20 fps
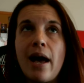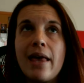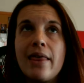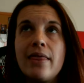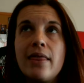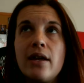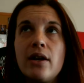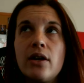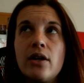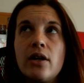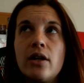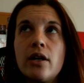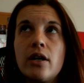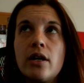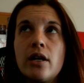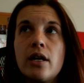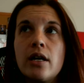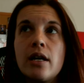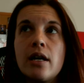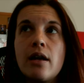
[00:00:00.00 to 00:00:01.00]
There
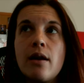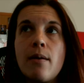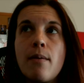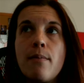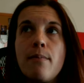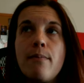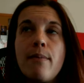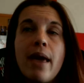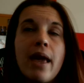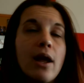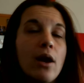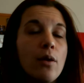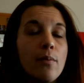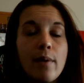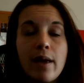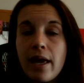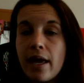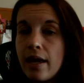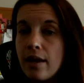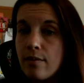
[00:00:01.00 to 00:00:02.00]
may or
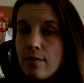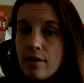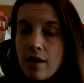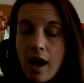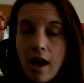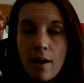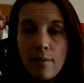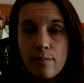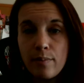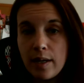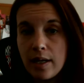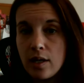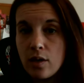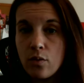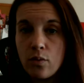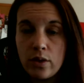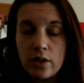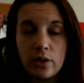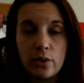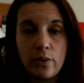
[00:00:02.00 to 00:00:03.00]
may not be
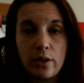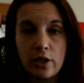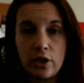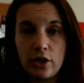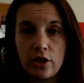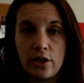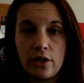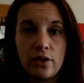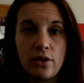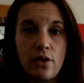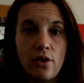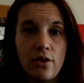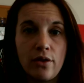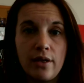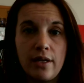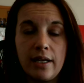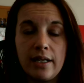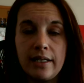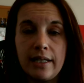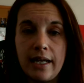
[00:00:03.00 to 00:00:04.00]
quiz questions on the
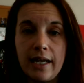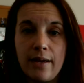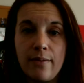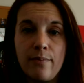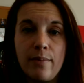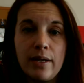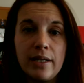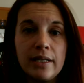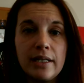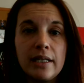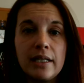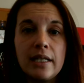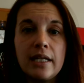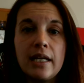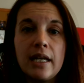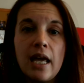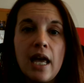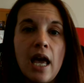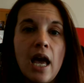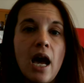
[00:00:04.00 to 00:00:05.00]
exam.
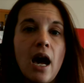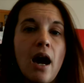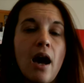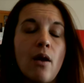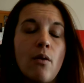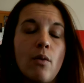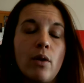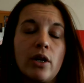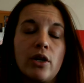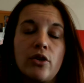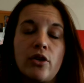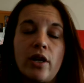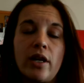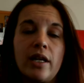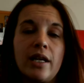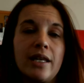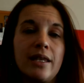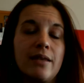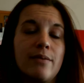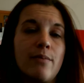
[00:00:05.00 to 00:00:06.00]
Basically, I want to try to
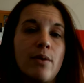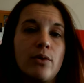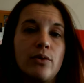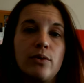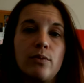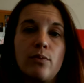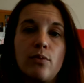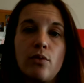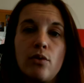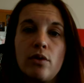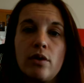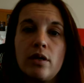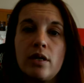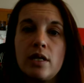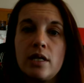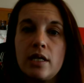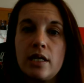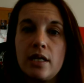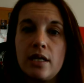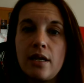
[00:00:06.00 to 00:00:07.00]
get the most
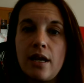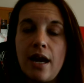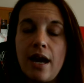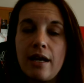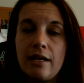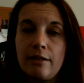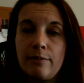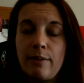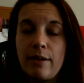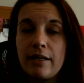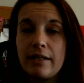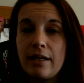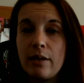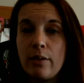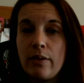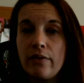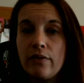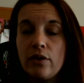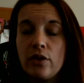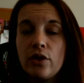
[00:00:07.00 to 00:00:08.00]
important aspects that
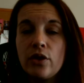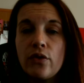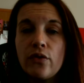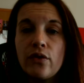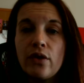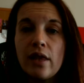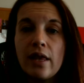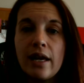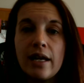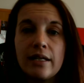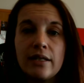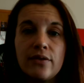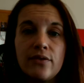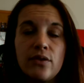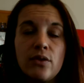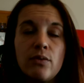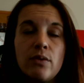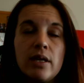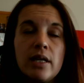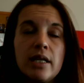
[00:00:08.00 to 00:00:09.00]
we've learned over the last few
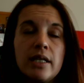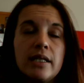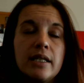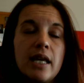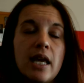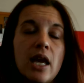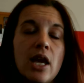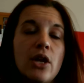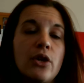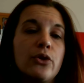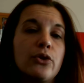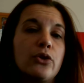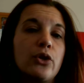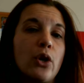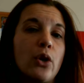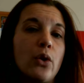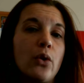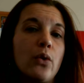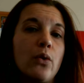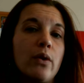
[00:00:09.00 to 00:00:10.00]
weeks.
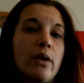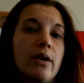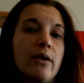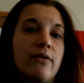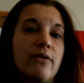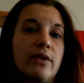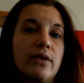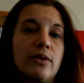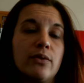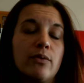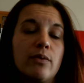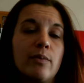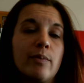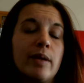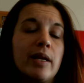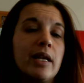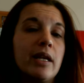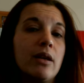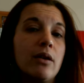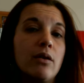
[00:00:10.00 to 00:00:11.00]
So if it's
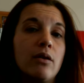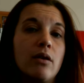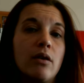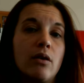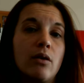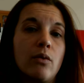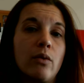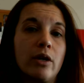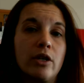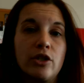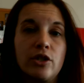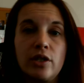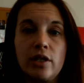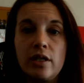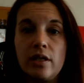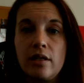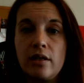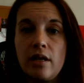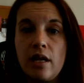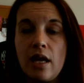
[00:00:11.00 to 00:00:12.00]
repeating a
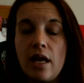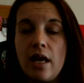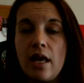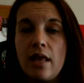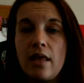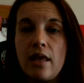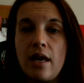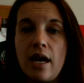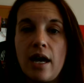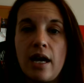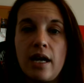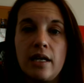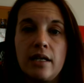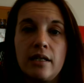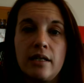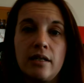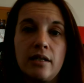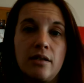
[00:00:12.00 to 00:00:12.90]
question that